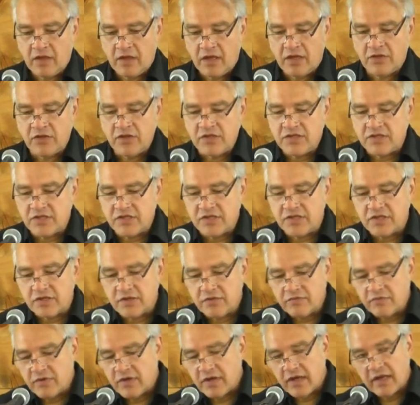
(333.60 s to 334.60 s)
And this
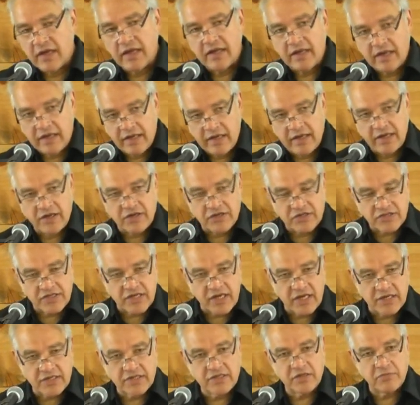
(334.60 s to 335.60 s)
is, in a
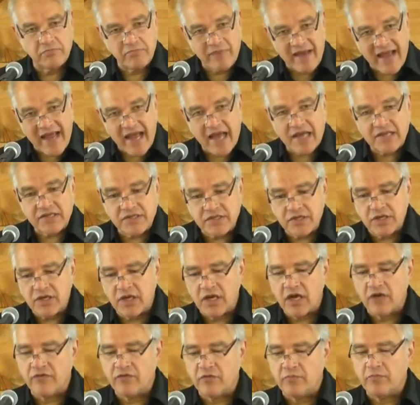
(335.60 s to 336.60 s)
sense, the passing
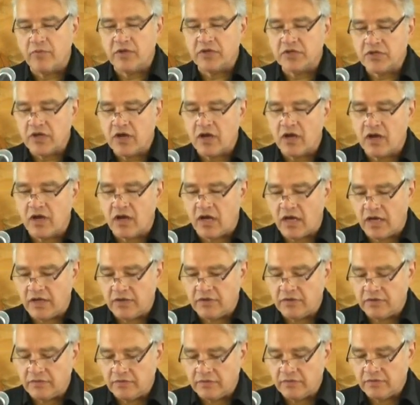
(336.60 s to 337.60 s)
of a
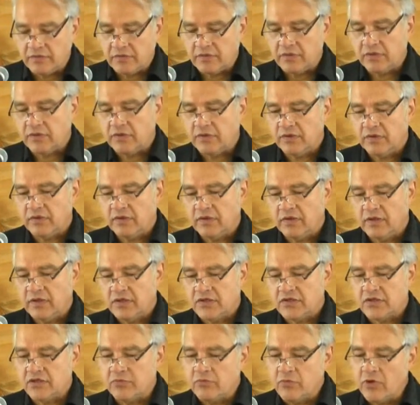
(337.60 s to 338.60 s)
baton
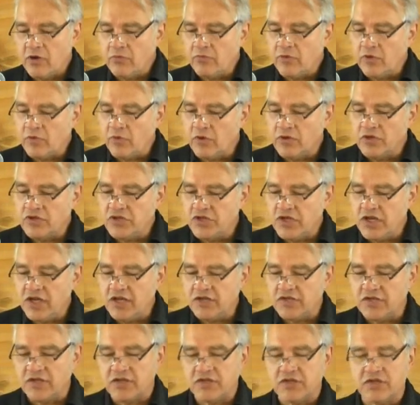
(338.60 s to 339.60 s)
it's the moment where
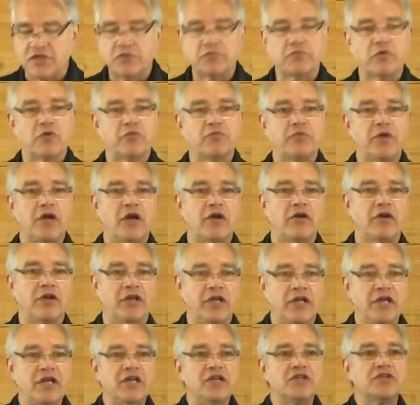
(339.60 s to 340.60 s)
Jesus is preparing
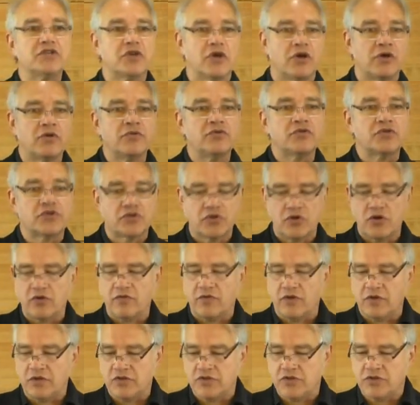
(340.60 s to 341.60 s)
his own
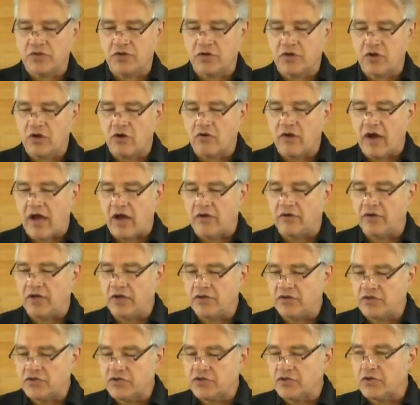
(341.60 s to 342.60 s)
servants to go out
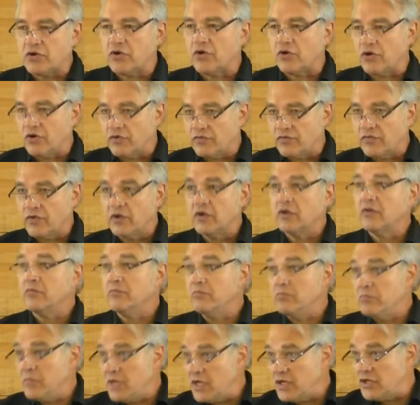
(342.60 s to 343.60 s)
and serve,
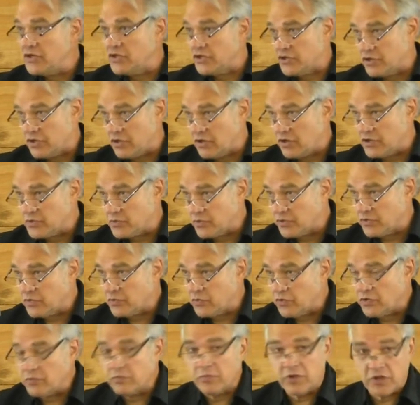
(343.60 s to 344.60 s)
minister. It's what the
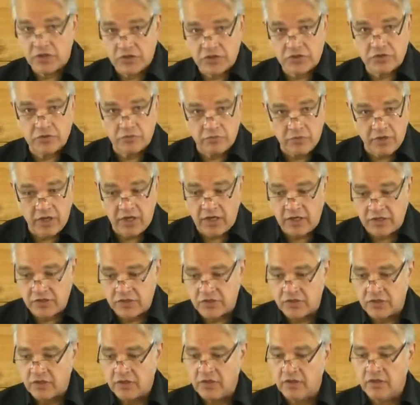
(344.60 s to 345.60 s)
word minister
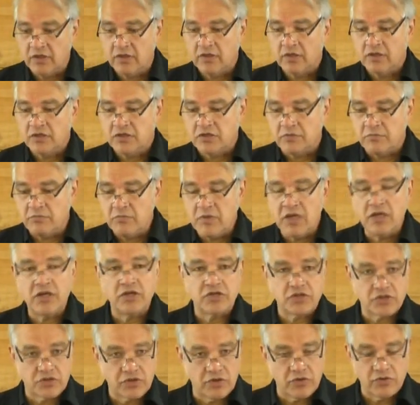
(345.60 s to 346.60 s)
means to
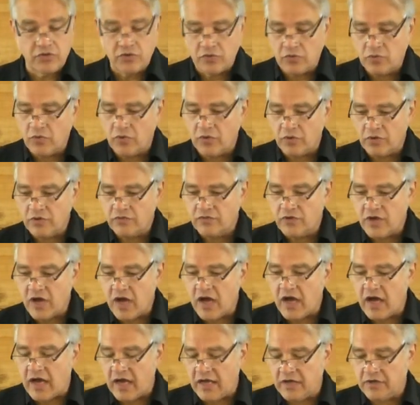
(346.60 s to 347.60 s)
minister the word of
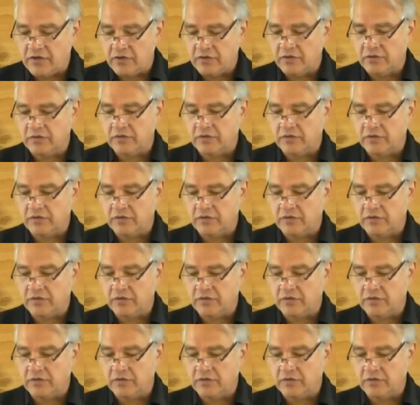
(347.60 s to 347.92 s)
God.